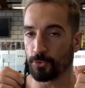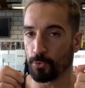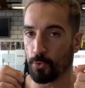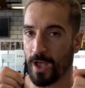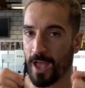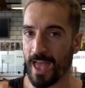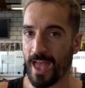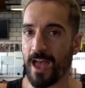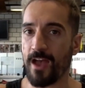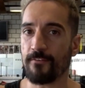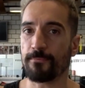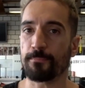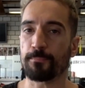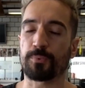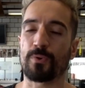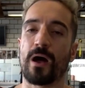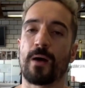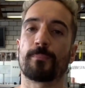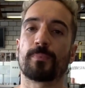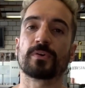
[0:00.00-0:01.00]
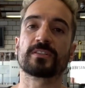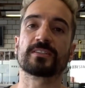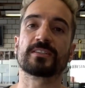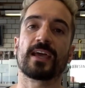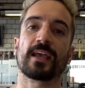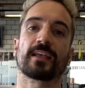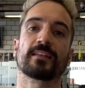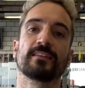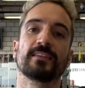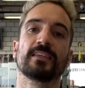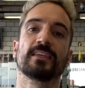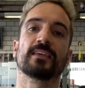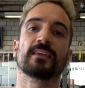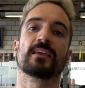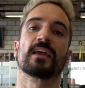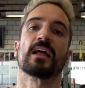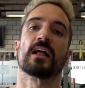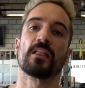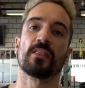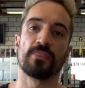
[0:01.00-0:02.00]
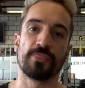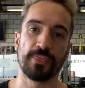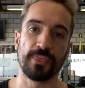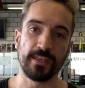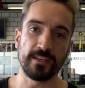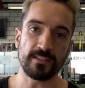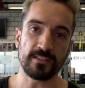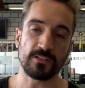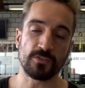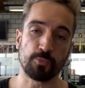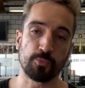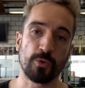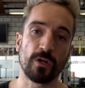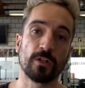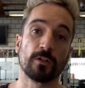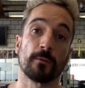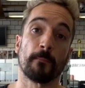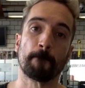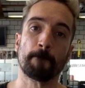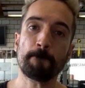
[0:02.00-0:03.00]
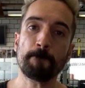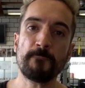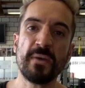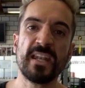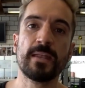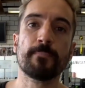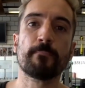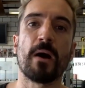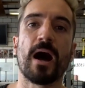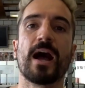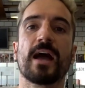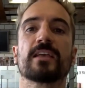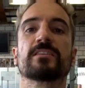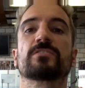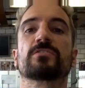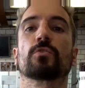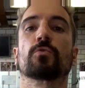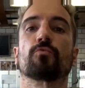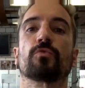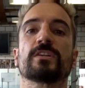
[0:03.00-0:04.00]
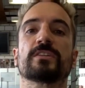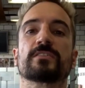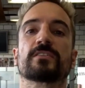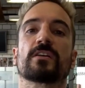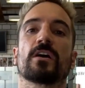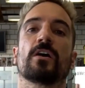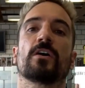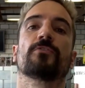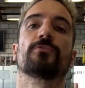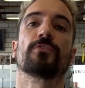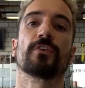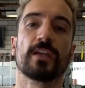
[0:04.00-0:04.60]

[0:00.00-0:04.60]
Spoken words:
you have proper technique, this will minimize the risk of